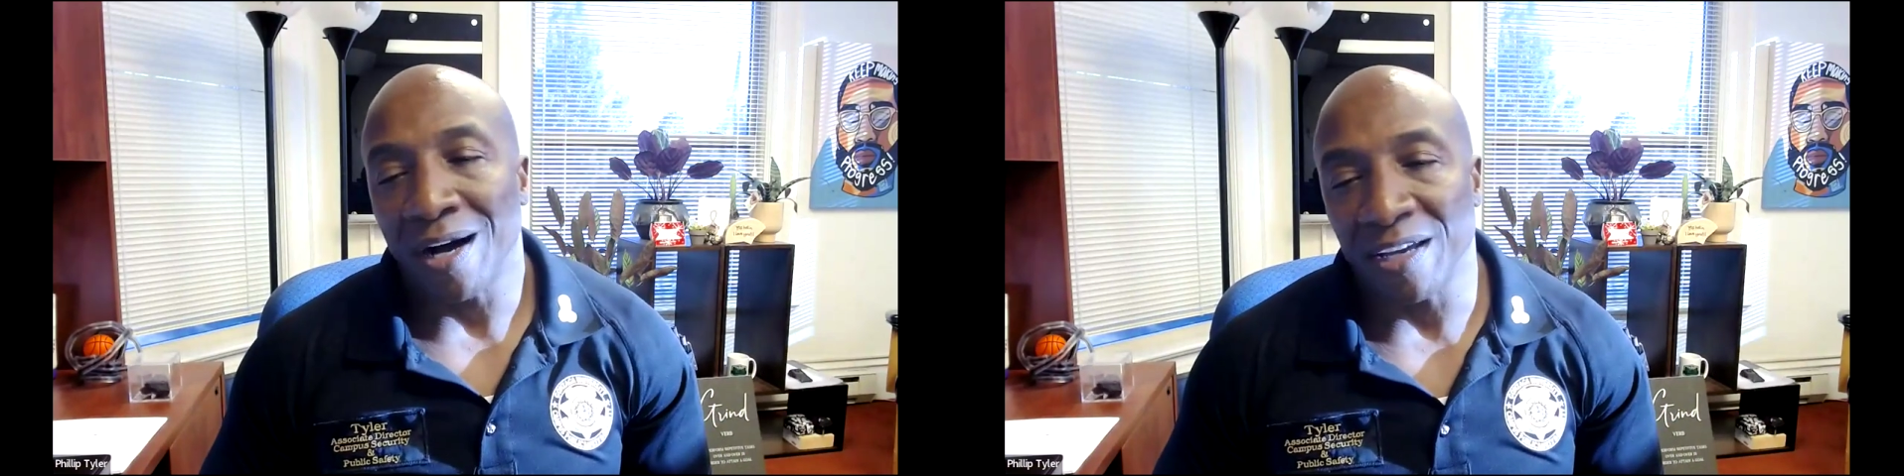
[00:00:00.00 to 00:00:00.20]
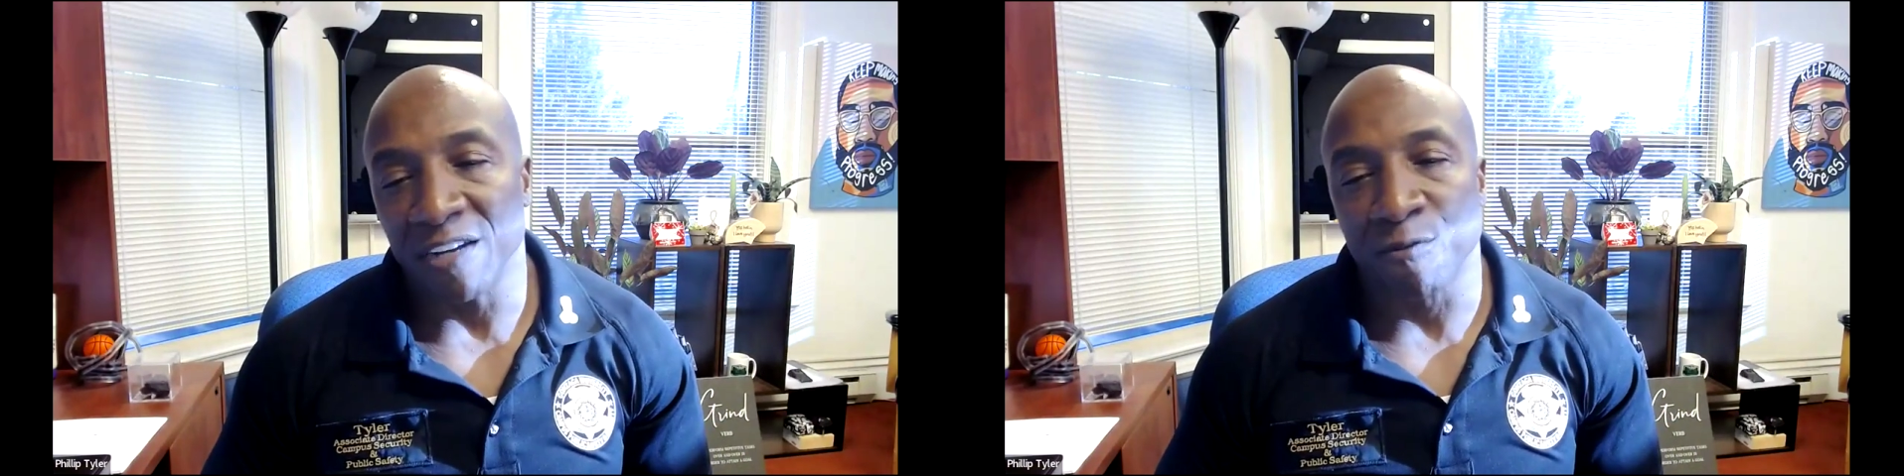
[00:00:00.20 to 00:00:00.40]

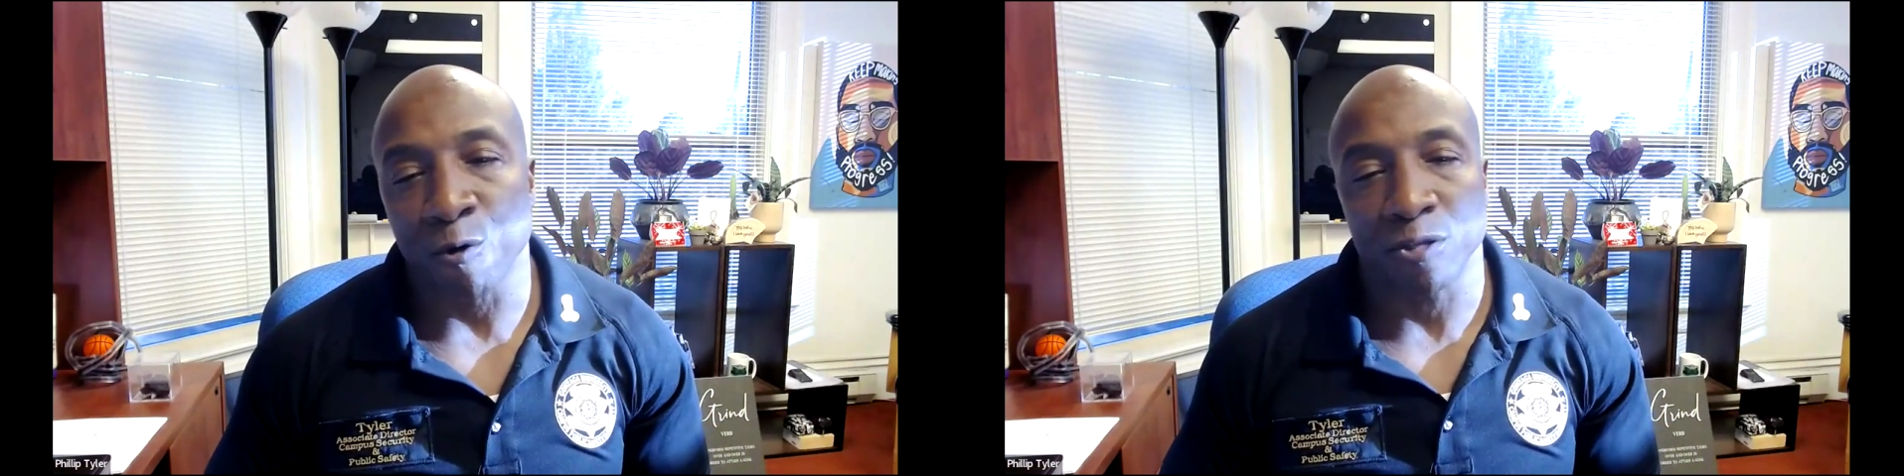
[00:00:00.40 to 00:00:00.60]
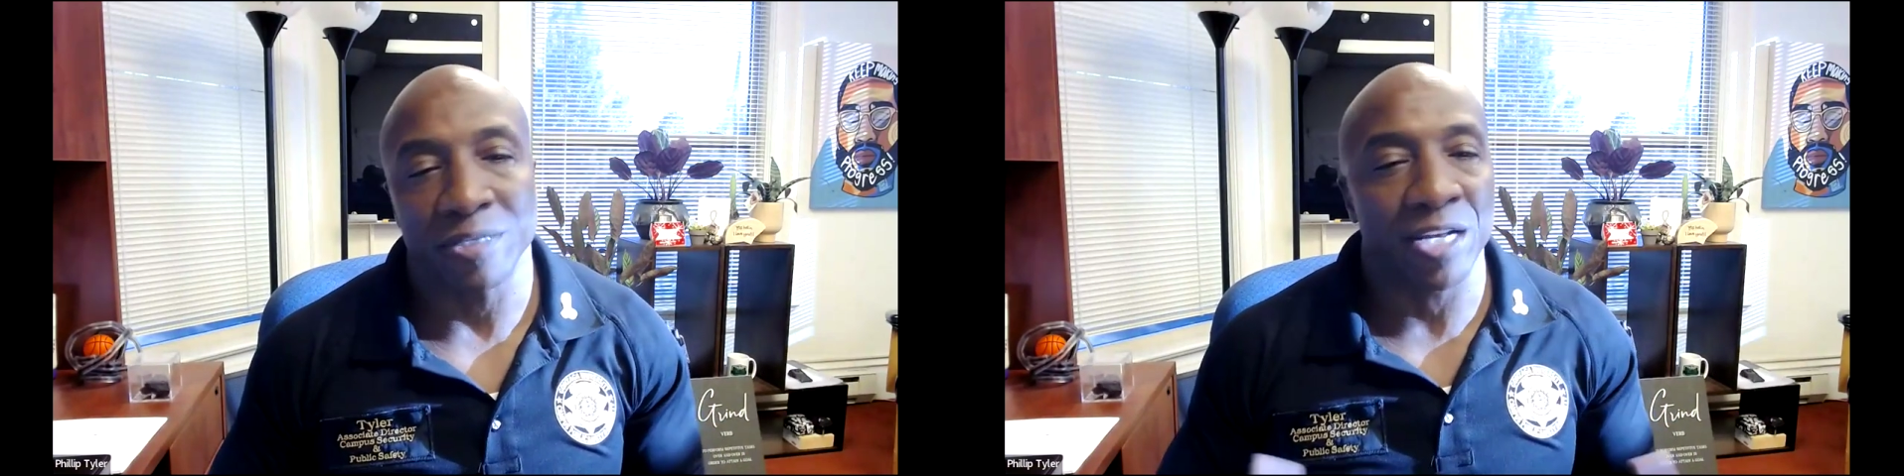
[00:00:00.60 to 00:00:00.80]
in
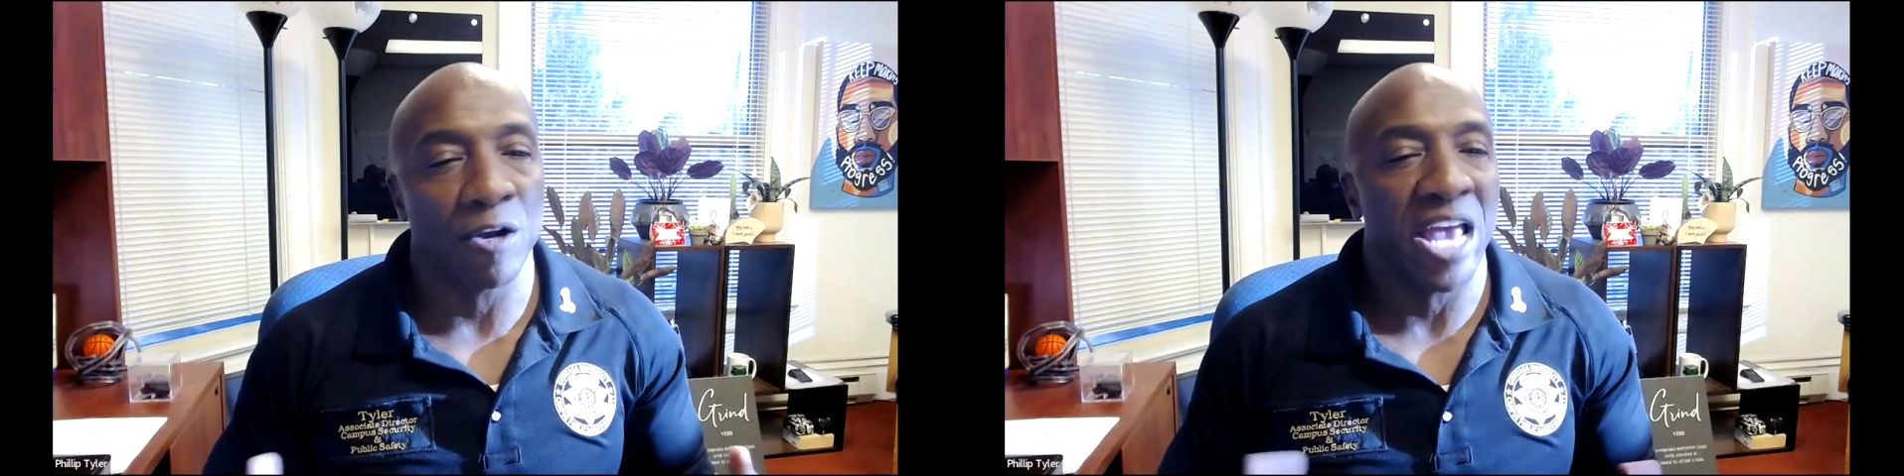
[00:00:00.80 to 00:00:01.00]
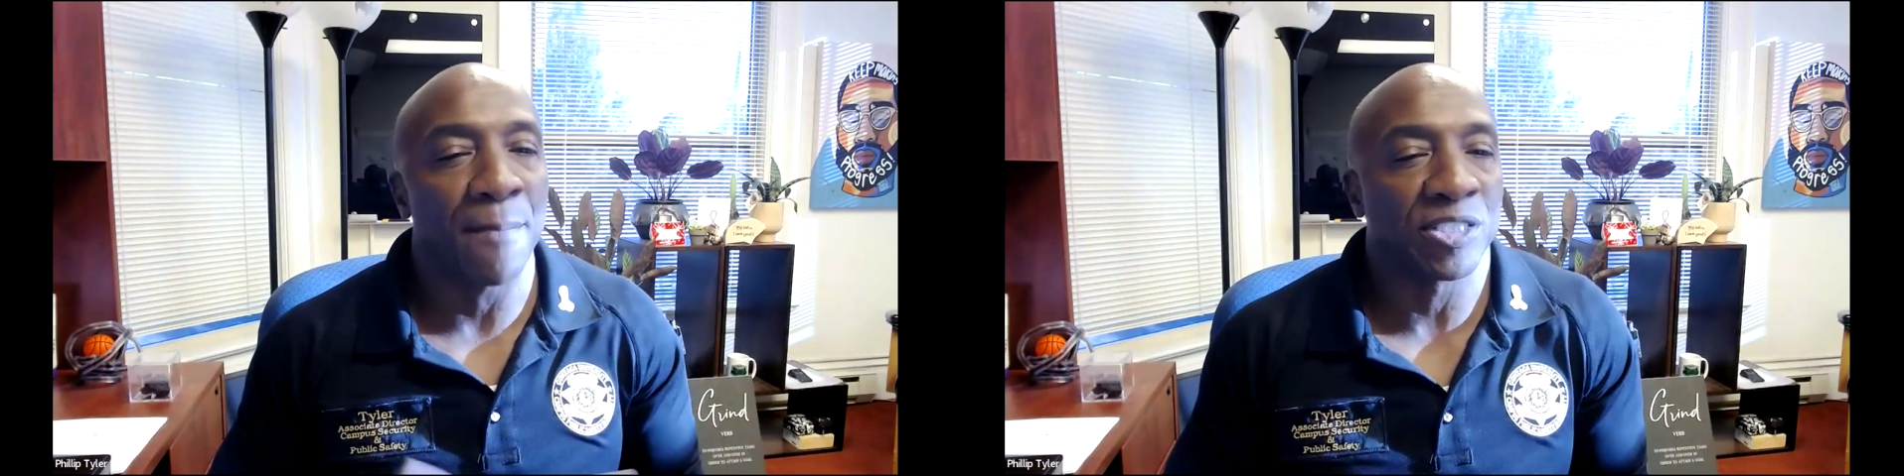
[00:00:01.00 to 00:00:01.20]
force, and our
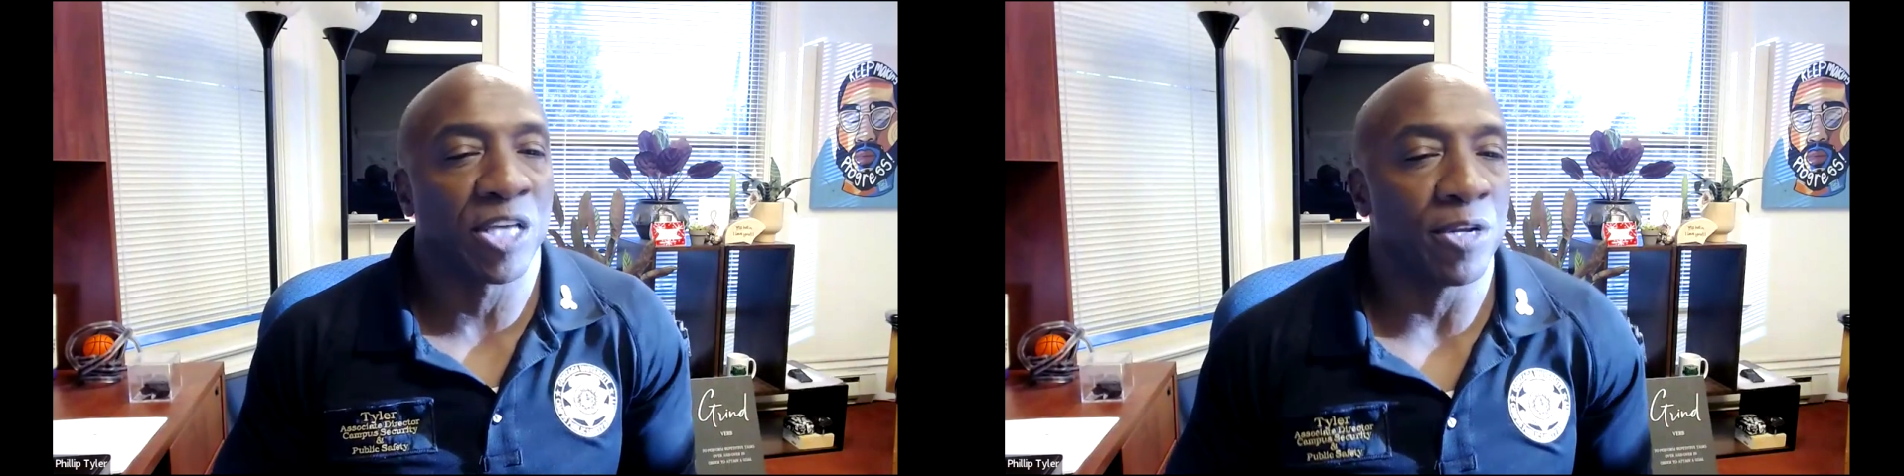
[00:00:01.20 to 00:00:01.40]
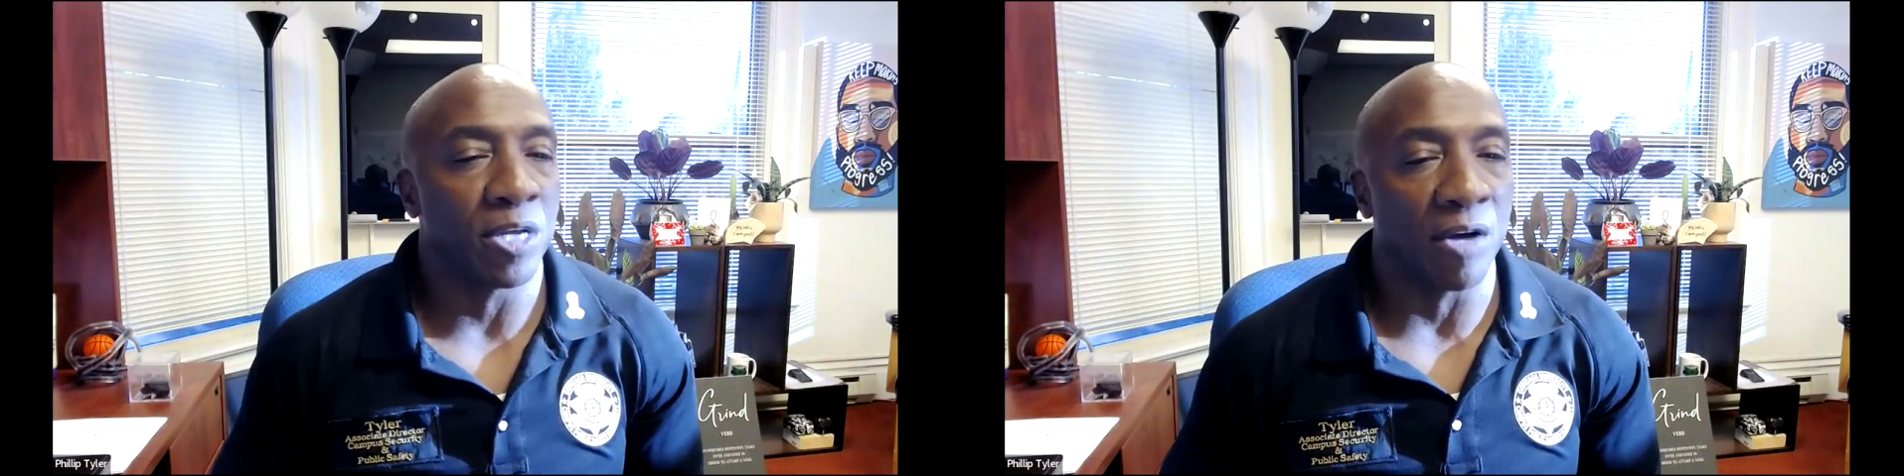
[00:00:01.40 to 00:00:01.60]
campus
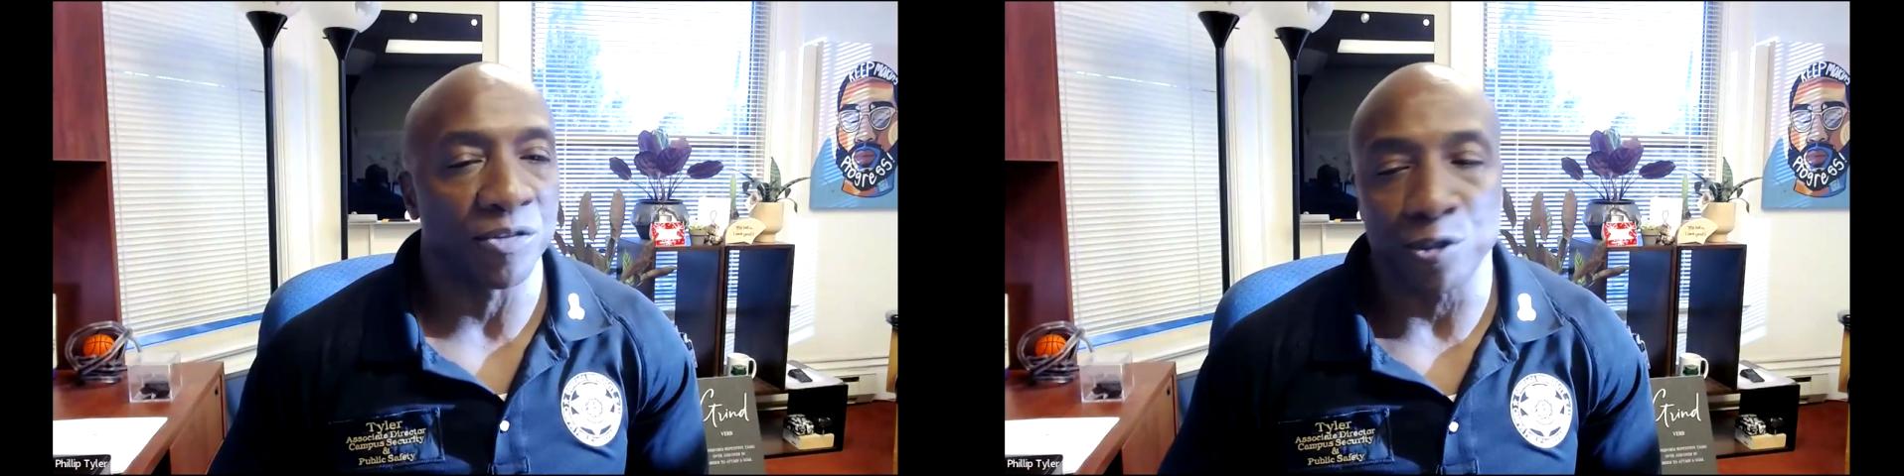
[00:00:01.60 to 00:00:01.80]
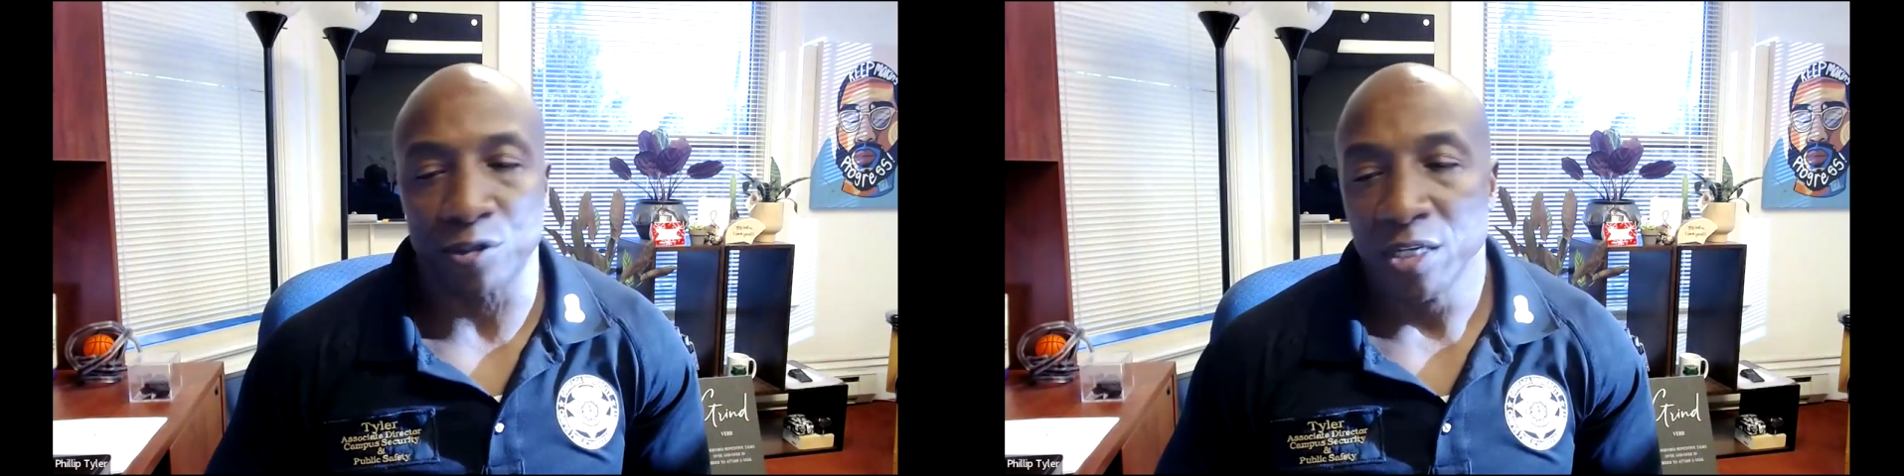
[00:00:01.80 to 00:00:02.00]
security
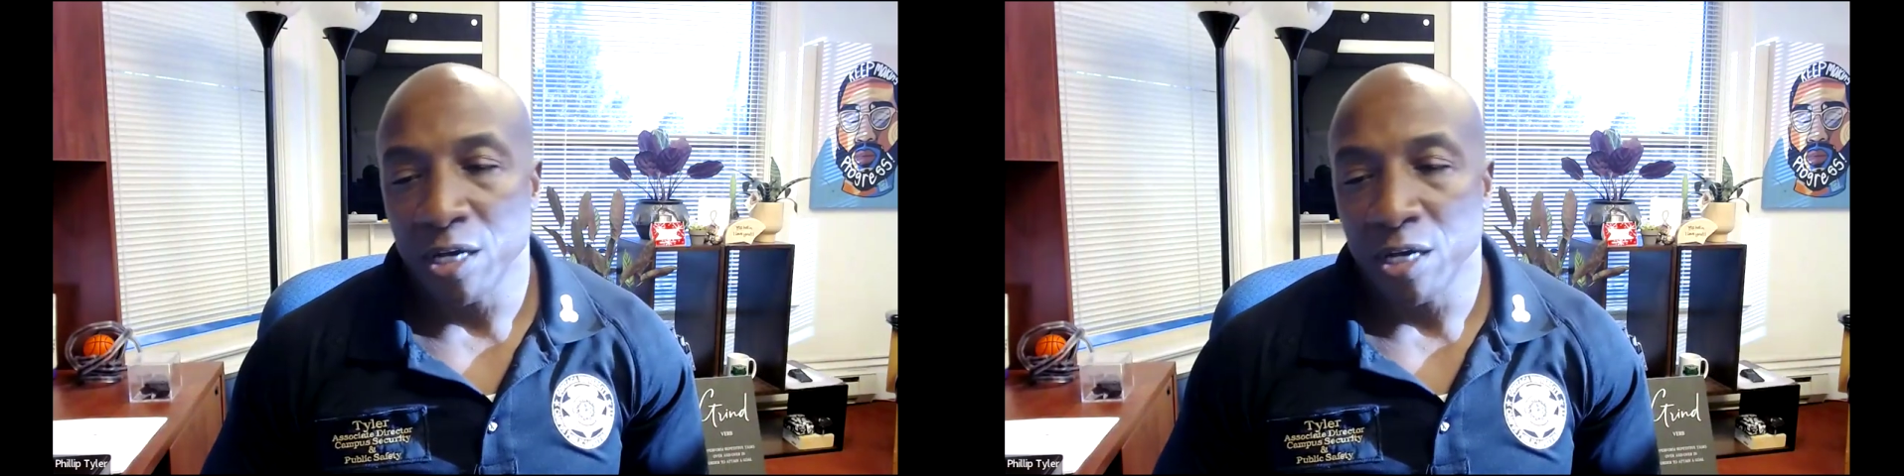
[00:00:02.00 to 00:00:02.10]
officers